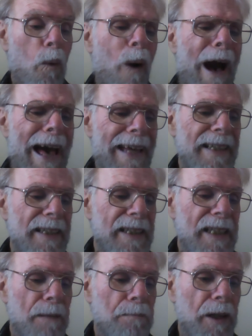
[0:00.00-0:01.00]
"What?"
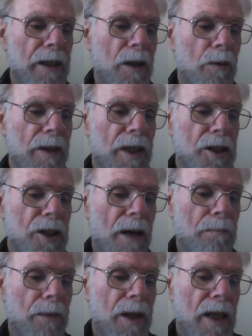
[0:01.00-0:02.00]
said Piglet with a
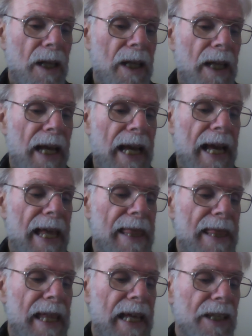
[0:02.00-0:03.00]
jump. And
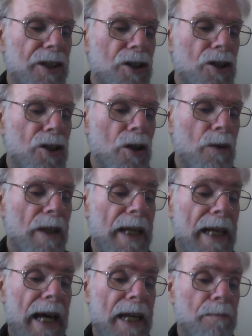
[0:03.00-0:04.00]
then, to show
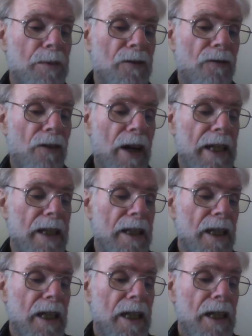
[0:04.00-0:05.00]
that he hadn't been
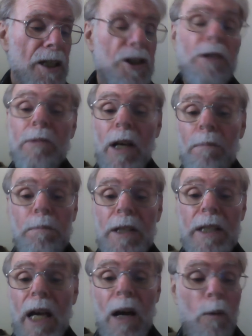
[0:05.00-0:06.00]
frightened, he jumped up
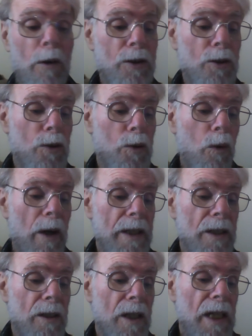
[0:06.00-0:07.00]
and down once or
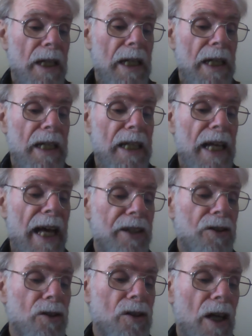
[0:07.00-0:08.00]
twice in an
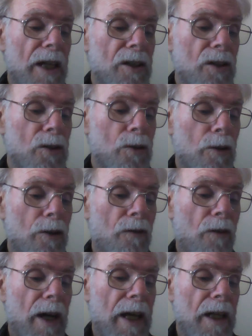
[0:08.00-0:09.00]
exercising sort
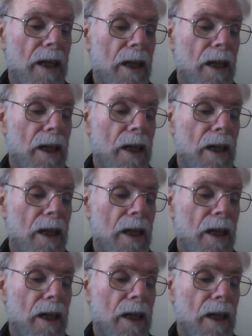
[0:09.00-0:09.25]
of way.